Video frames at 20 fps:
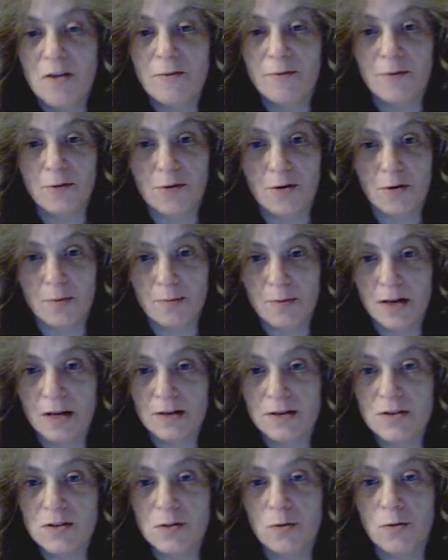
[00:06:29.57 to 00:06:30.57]
for their
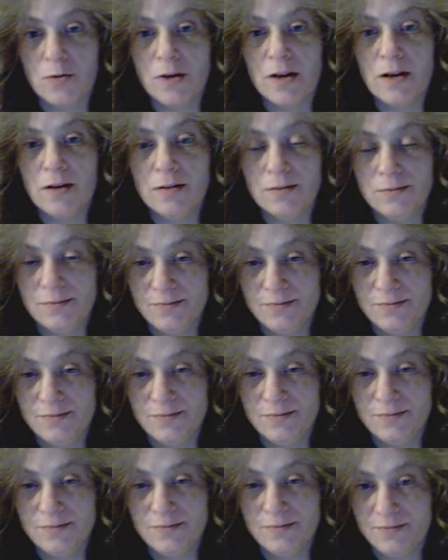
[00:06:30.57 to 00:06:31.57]
mandatory
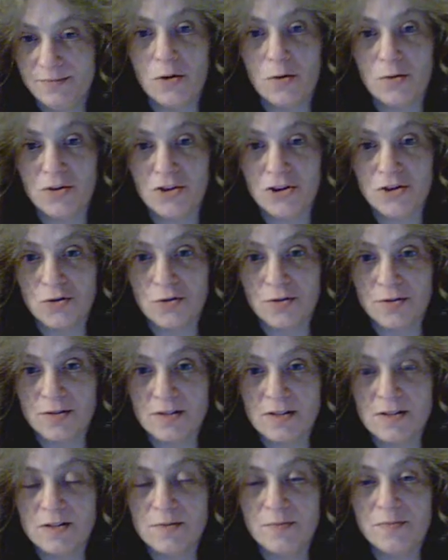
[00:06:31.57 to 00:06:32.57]
auto
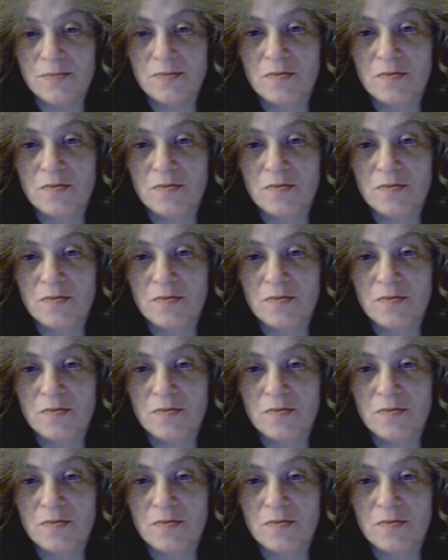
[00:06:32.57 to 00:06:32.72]
insurance